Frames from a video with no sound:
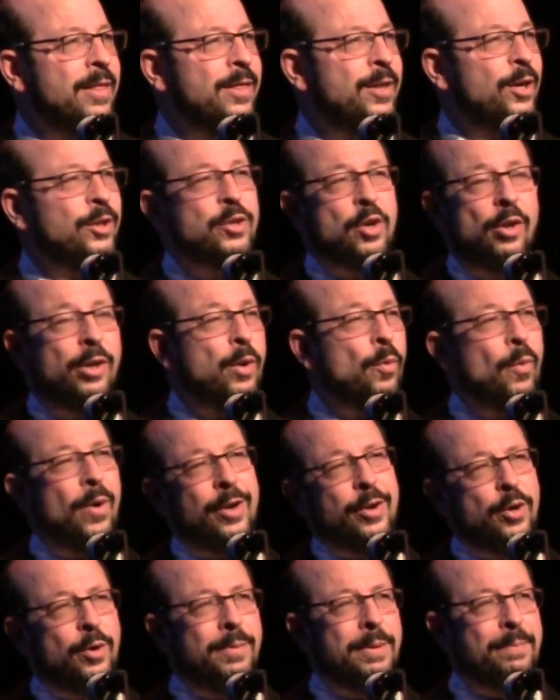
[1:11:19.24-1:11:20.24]
There's only
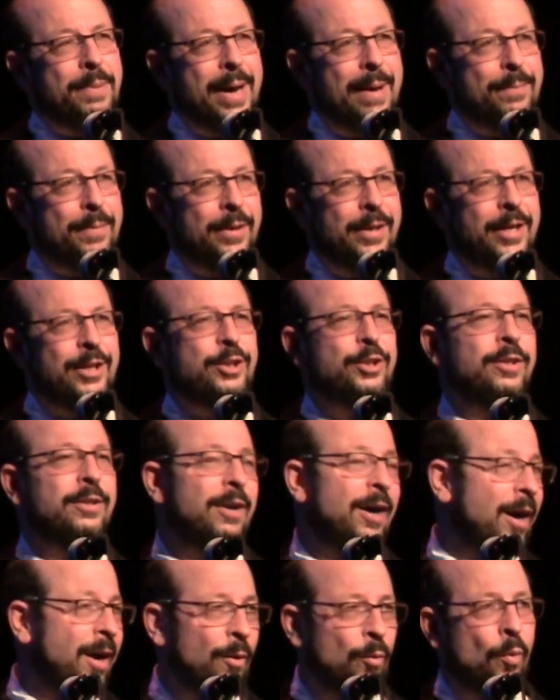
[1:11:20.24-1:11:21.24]
one human population
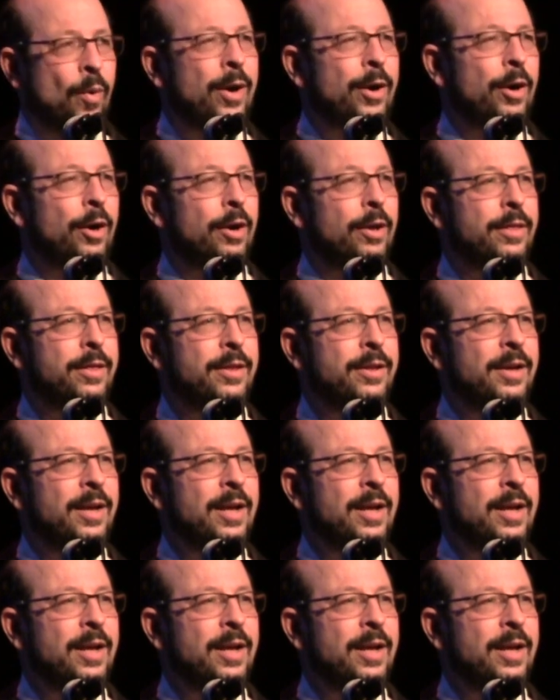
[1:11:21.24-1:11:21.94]
on one Earth.